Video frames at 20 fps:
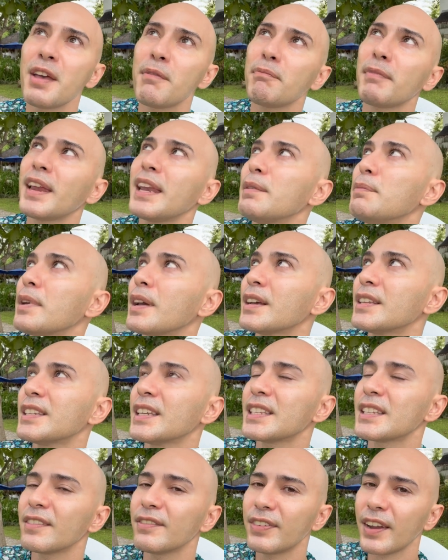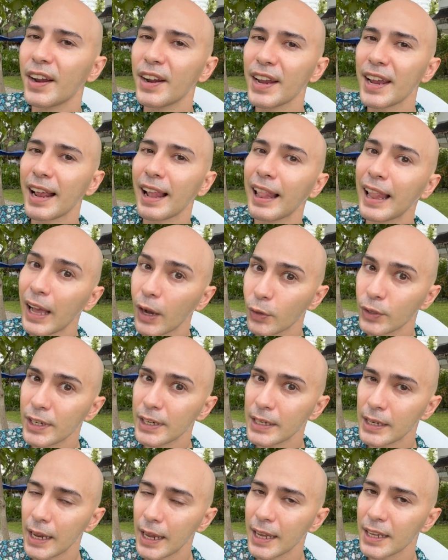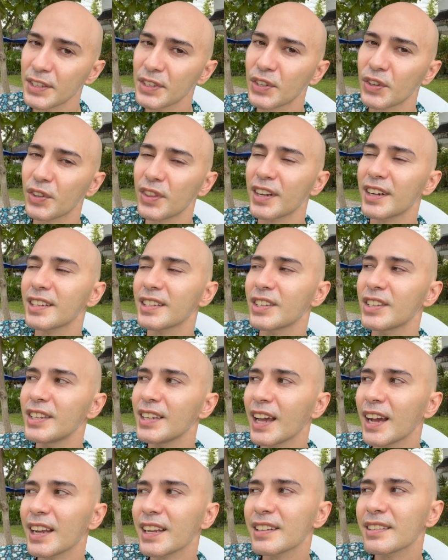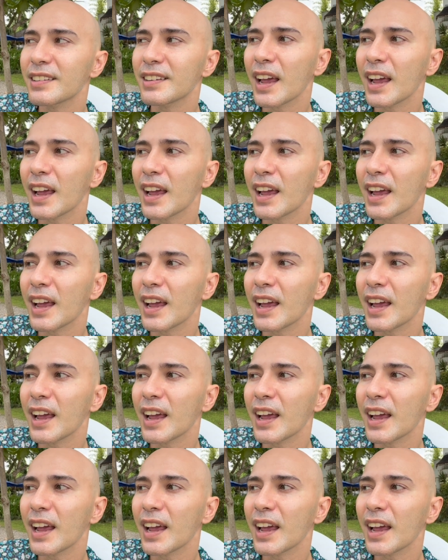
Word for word: mainly because it's a very cloudy day, so there's not